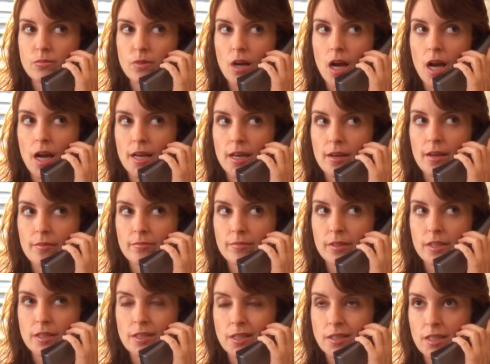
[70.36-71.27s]
I am
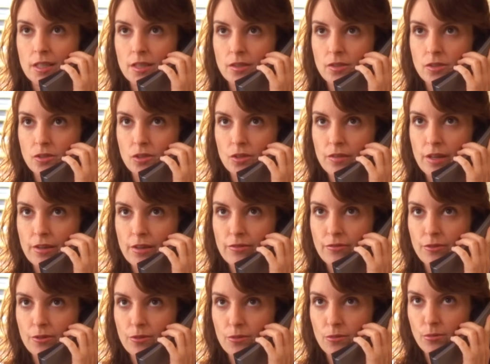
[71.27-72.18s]
conducting a survey
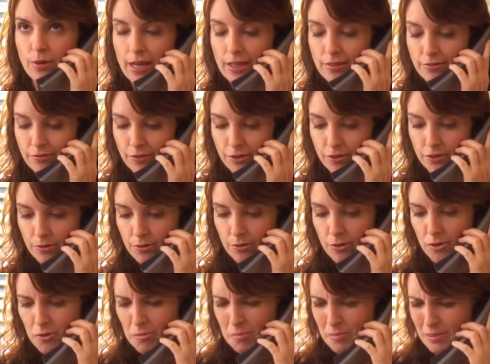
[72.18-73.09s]
for the Ranford
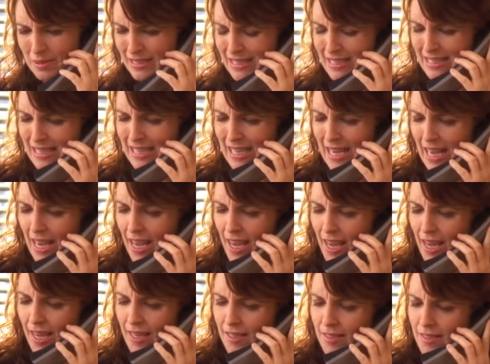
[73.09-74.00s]
Group.
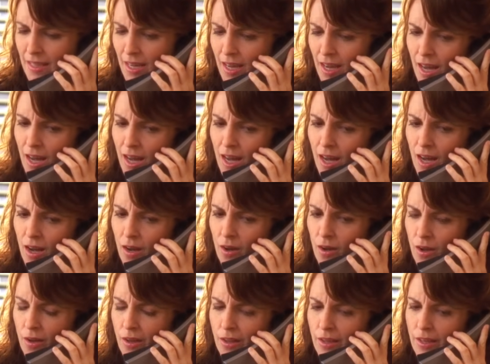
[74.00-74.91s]
And uh,
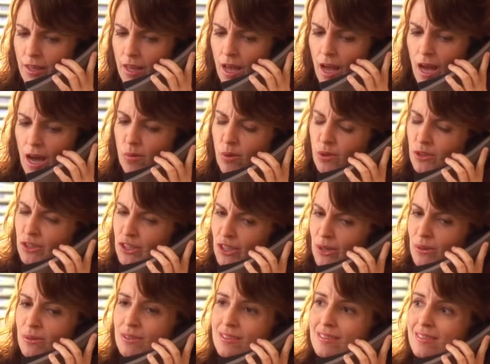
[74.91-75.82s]
how old are
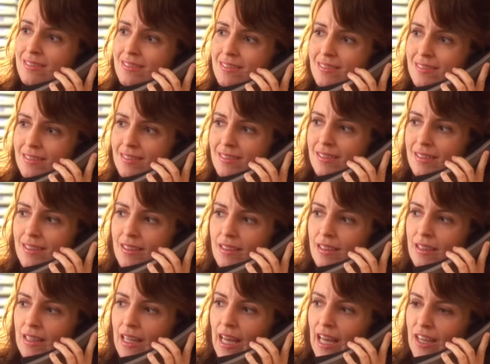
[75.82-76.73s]
you?
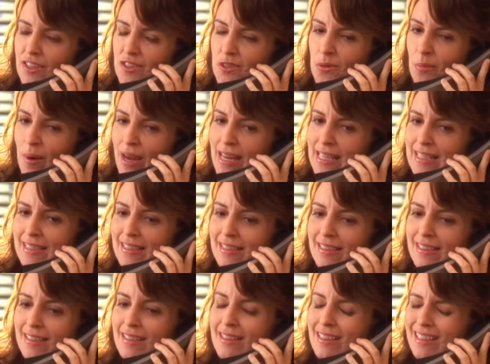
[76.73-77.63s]
And your weight?
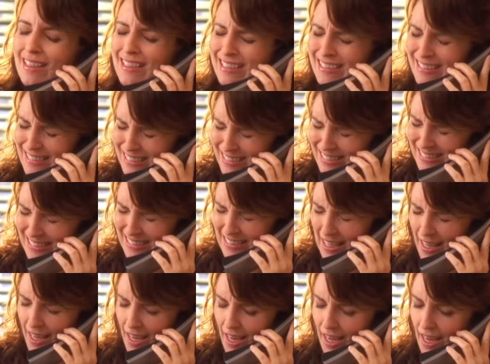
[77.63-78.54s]

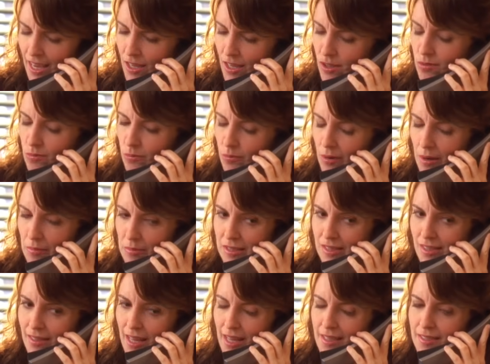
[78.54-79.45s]
And when was
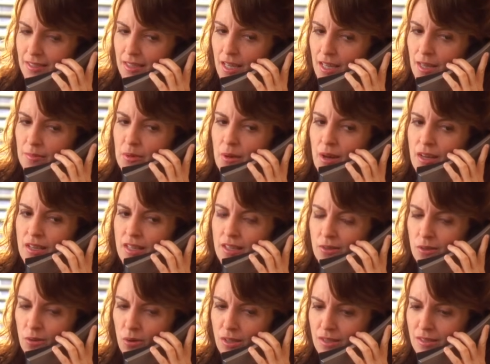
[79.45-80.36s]
the last time you had
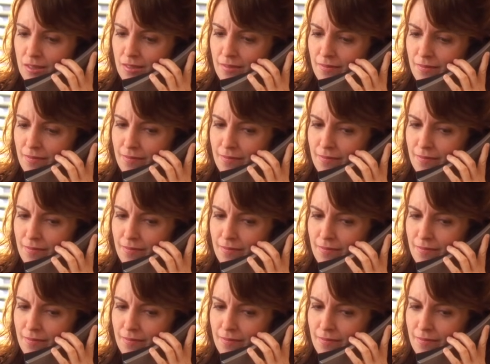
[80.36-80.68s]
intercourse?